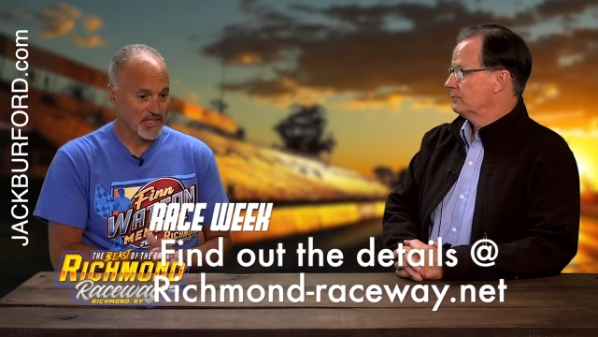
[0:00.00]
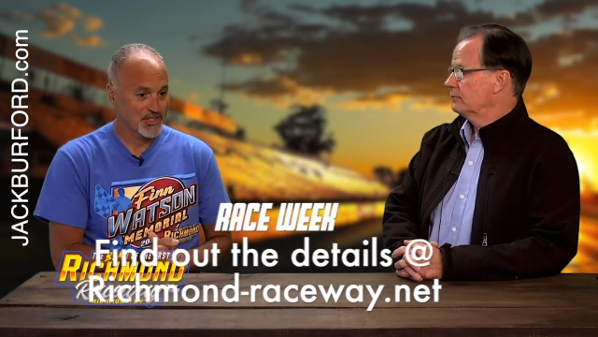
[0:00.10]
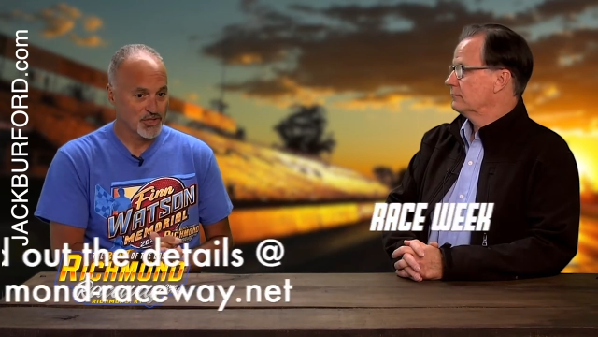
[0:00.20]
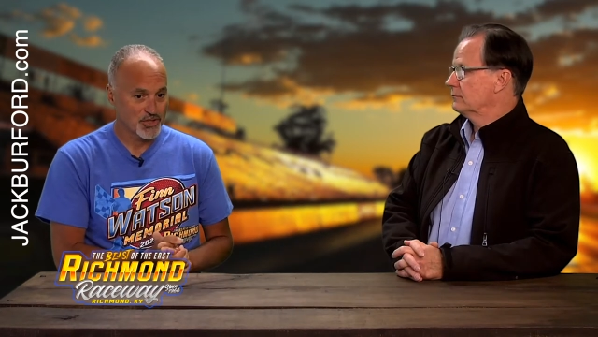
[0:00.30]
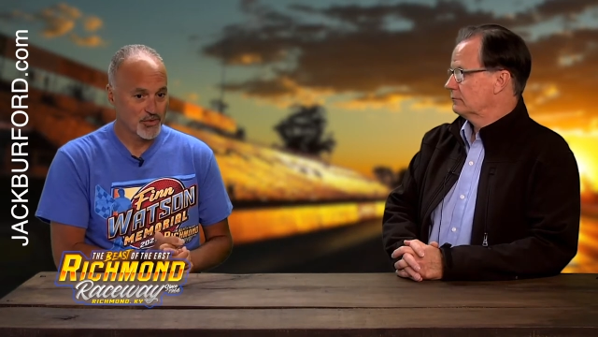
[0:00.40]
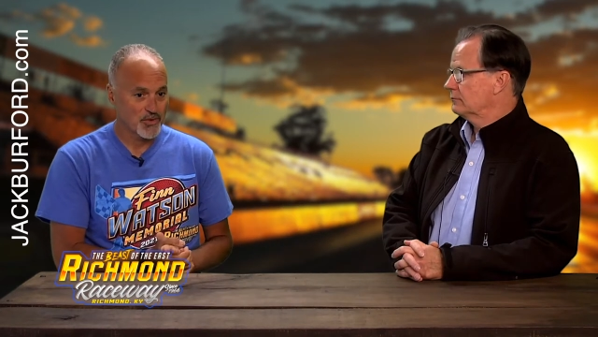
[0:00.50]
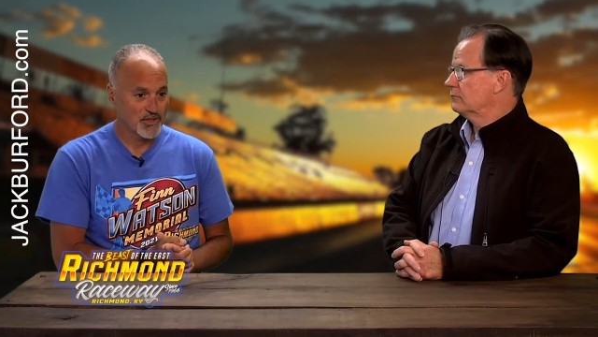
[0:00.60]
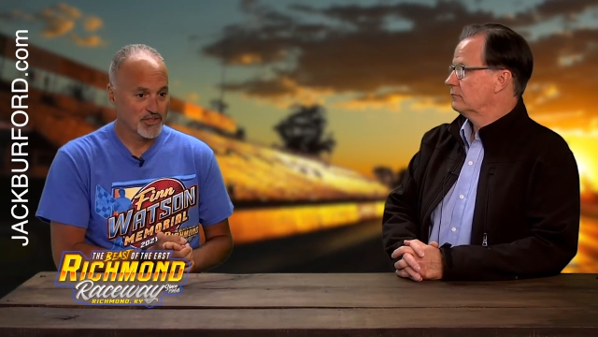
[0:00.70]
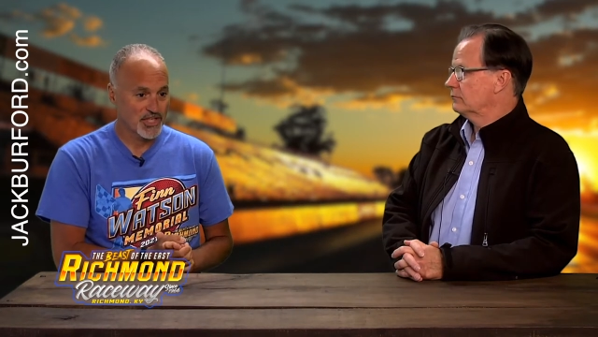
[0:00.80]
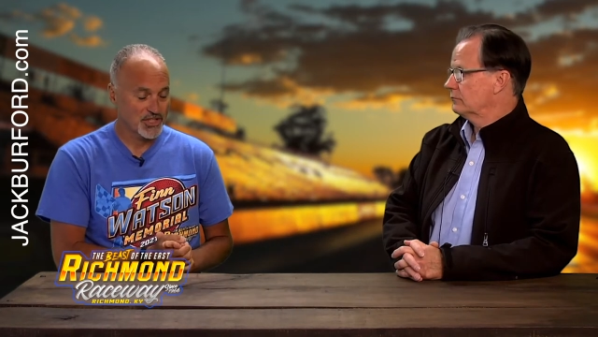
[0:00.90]
Speaker 1: this year,
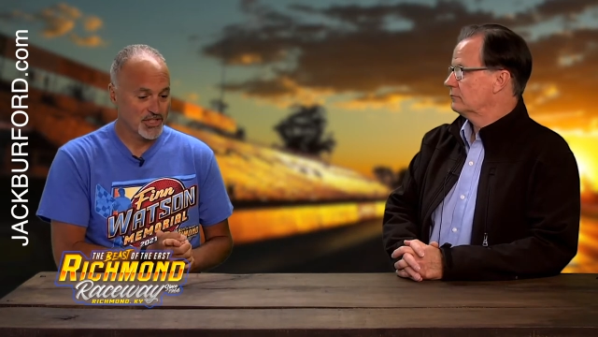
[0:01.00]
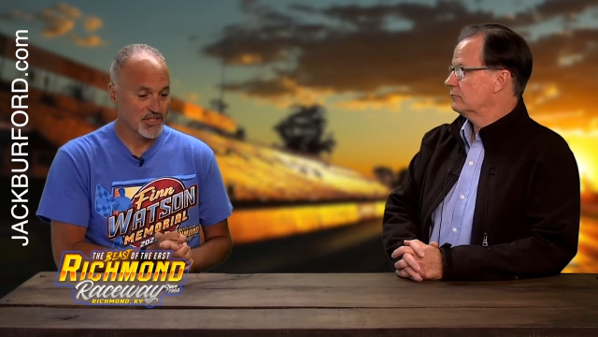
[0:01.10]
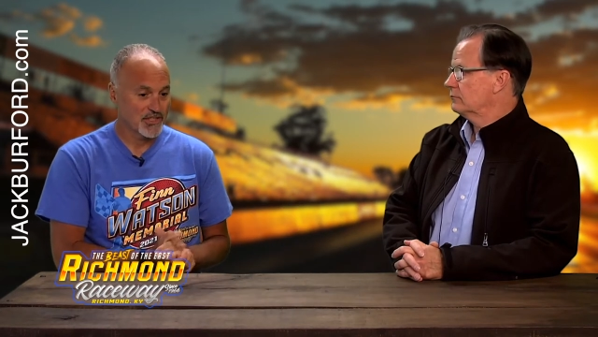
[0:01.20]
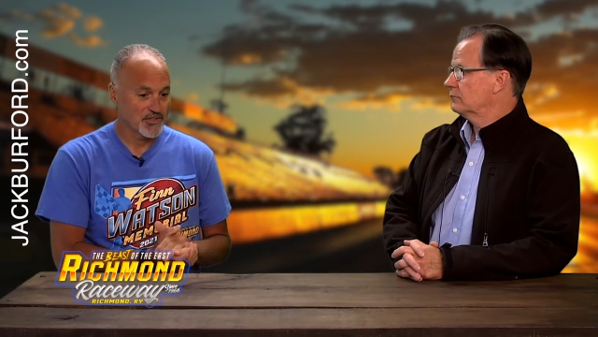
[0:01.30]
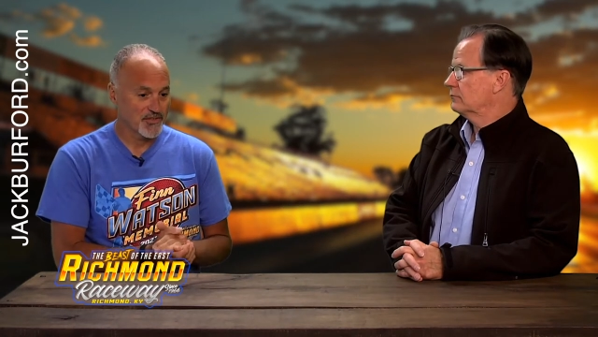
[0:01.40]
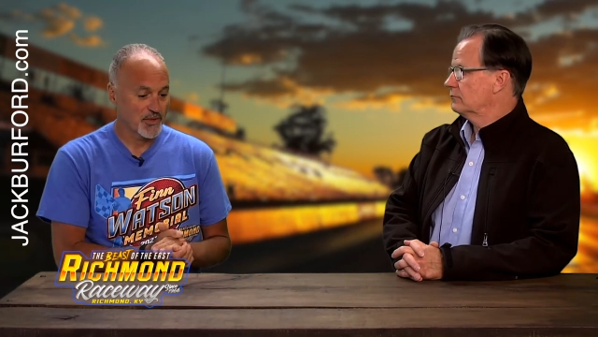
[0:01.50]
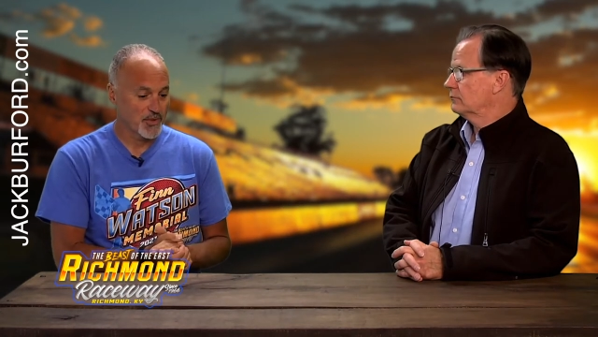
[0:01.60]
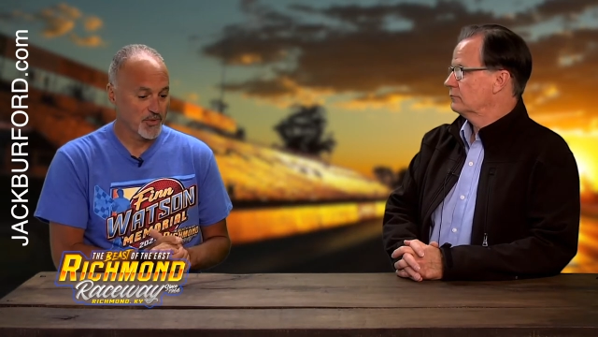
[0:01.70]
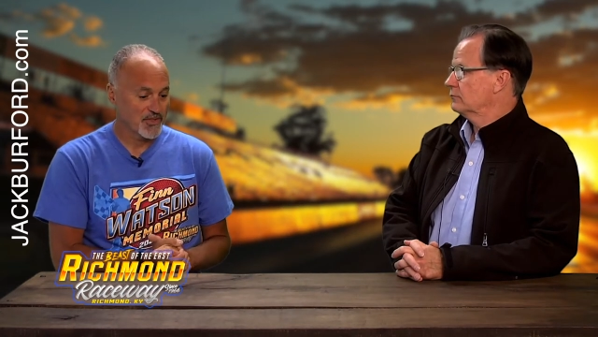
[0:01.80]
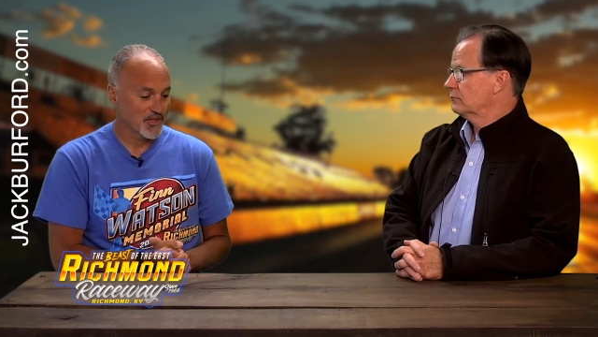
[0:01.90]
where Josh King and his
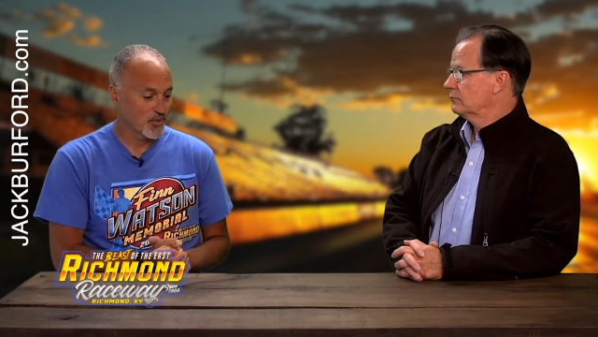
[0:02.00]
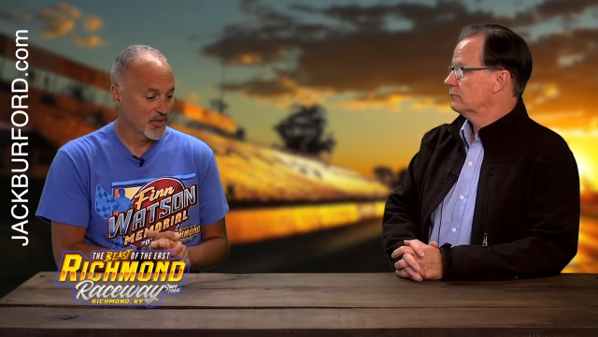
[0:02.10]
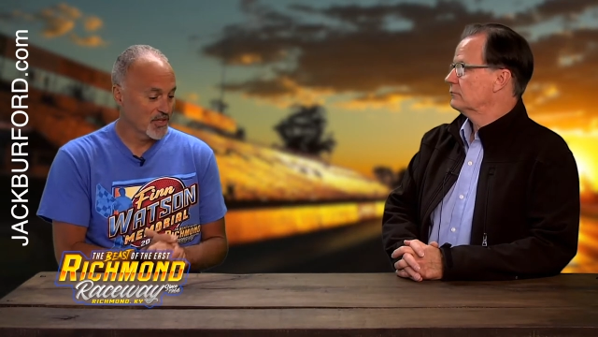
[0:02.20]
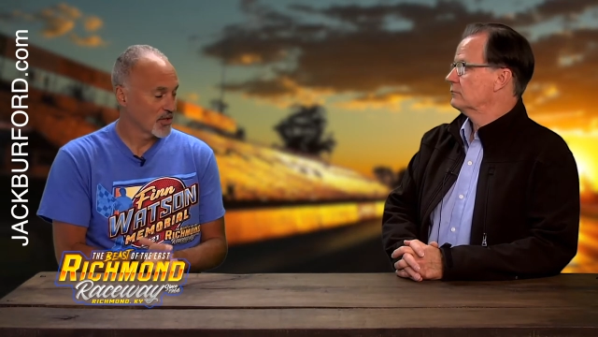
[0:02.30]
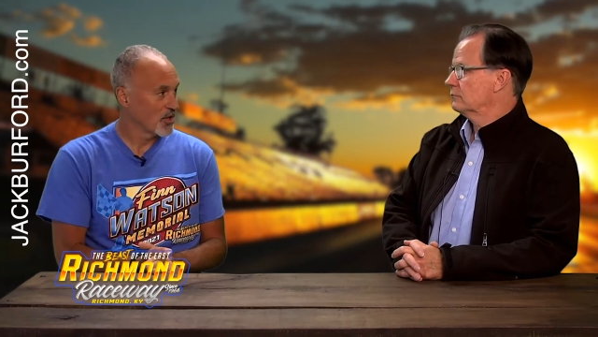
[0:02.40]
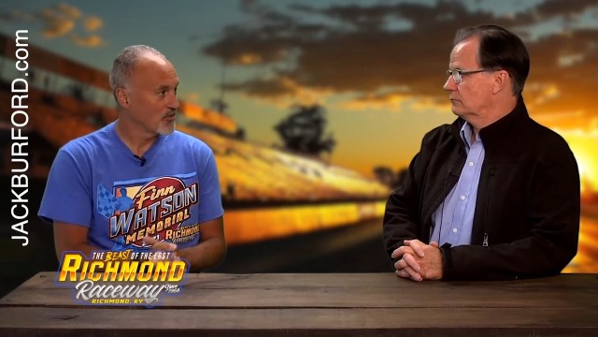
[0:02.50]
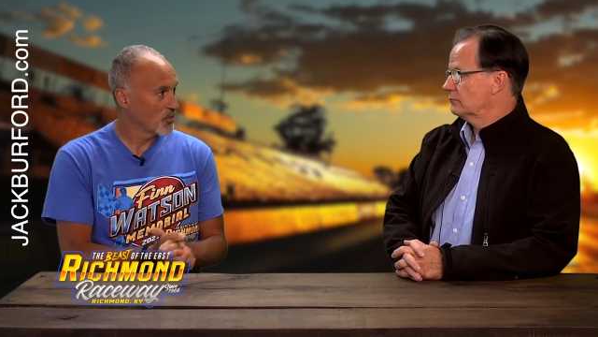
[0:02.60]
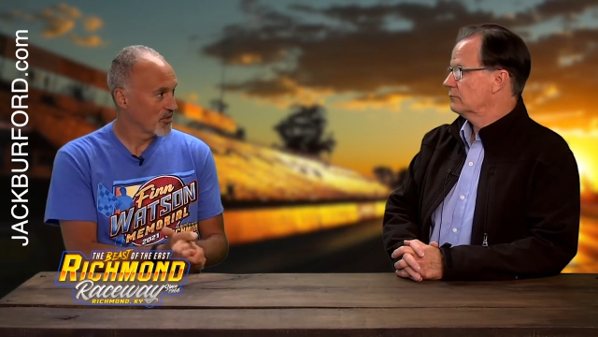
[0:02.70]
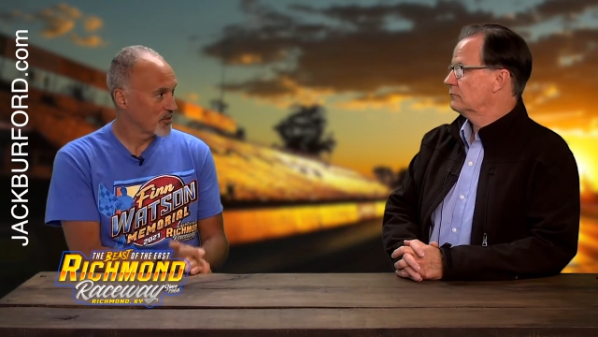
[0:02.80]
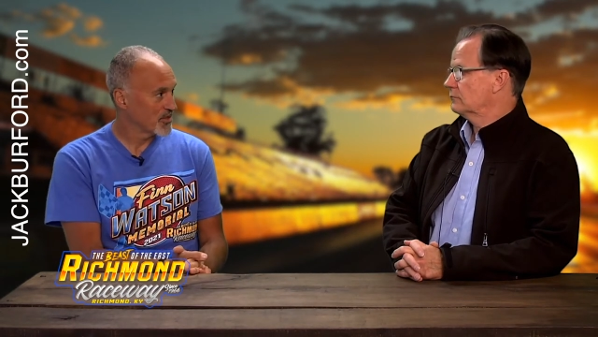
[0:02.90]
family will take the weekend off and
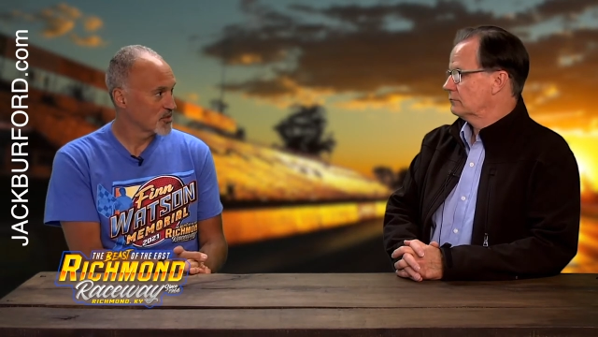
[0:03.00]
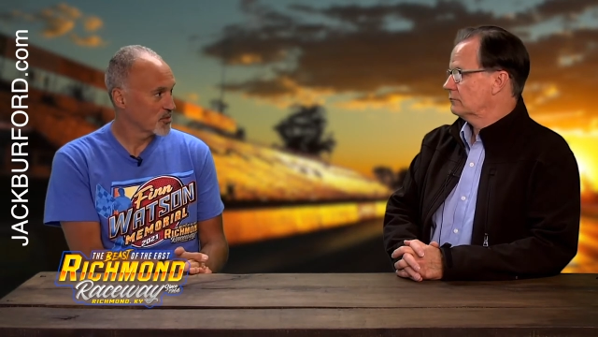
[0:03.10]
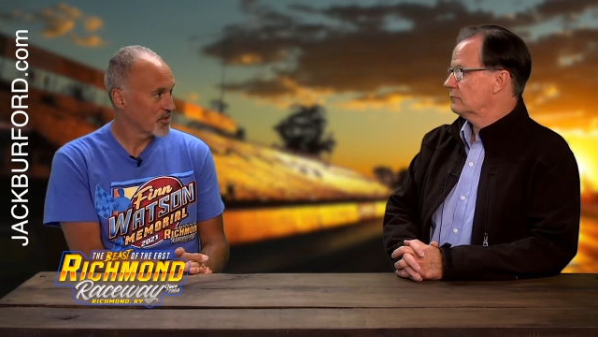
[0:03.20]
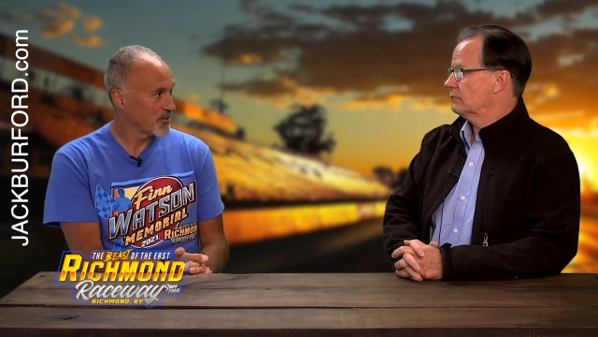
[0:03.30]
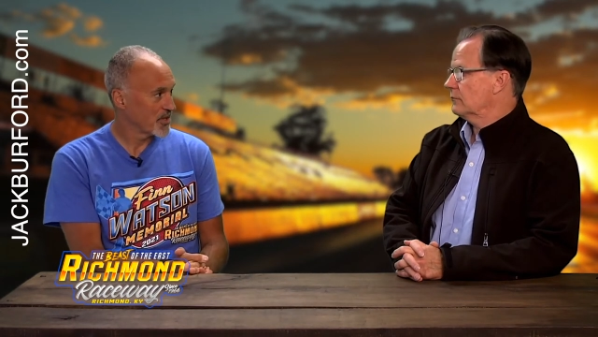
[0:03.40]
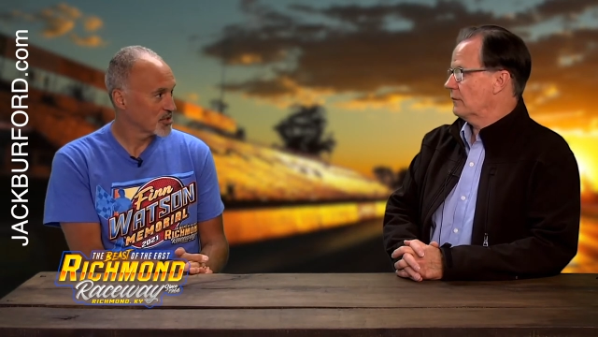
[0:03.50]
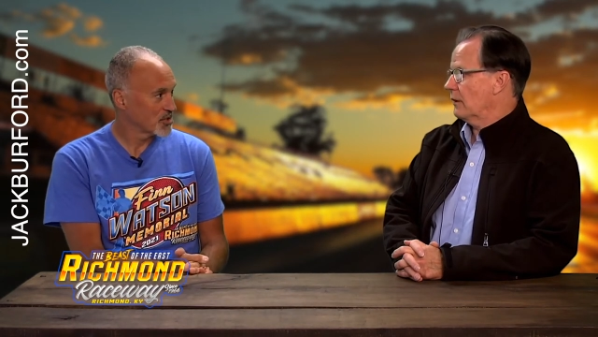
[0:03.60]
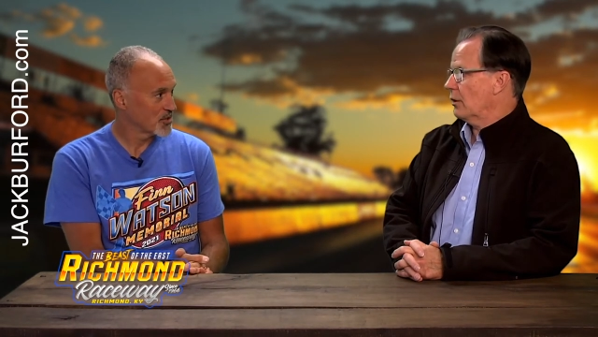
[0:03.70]
we have a big super late model show and